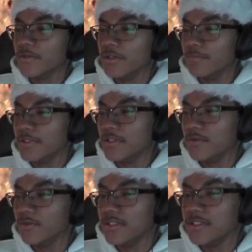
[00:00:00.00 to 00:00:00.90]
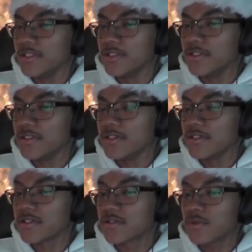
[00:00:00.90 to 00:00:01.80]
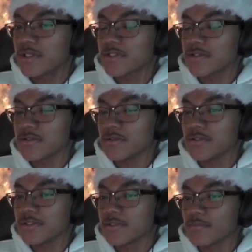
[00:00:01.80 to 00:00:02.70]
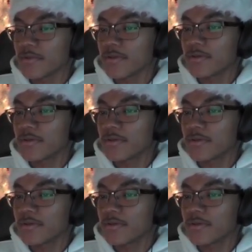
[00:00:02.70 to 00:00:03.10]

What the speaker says: be when she is twice as old as her brother?